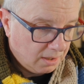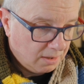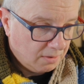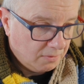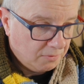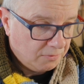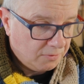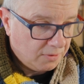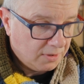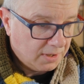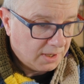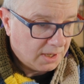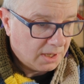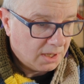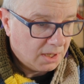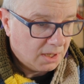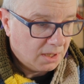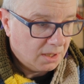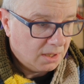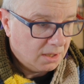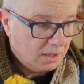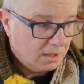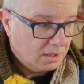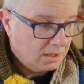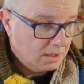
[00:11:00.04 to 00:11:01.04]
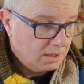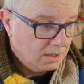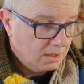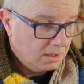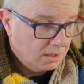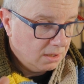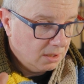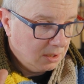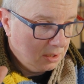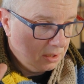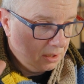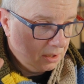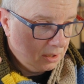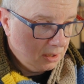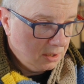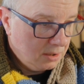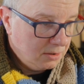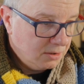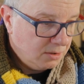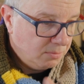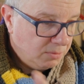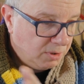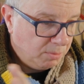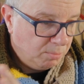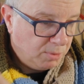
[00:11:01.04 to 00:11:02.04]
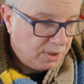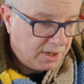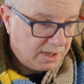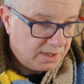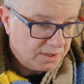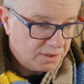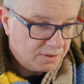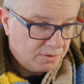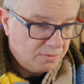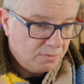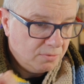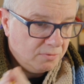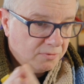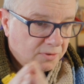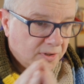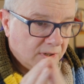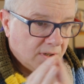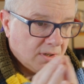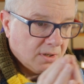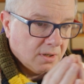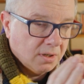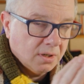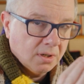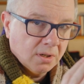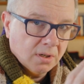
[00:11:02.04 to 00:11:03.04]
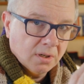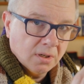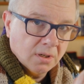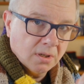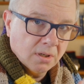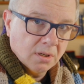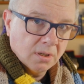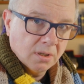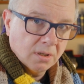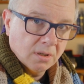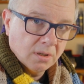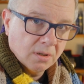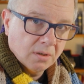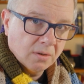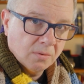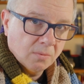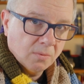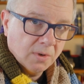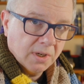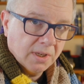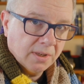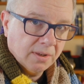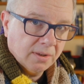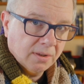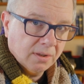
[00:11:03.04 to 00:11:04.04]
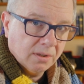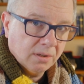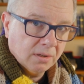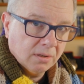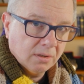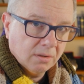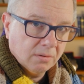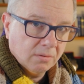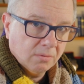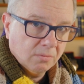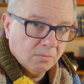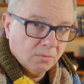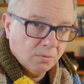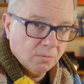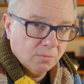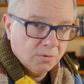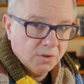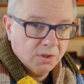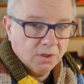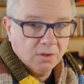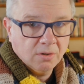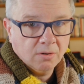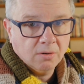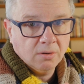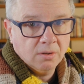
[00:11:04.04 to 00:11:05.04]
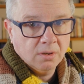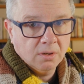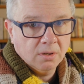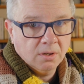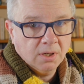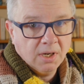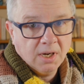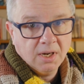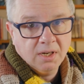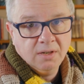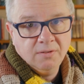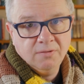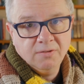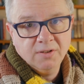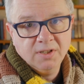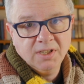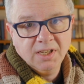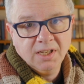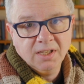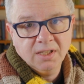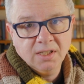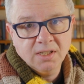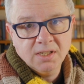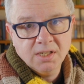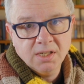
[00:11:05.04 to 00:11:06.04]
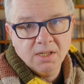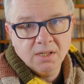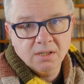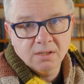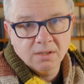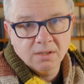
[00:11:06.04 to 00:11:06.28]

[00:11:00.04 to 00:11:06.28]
for that to be passed over with, what would you call it, high fidelity,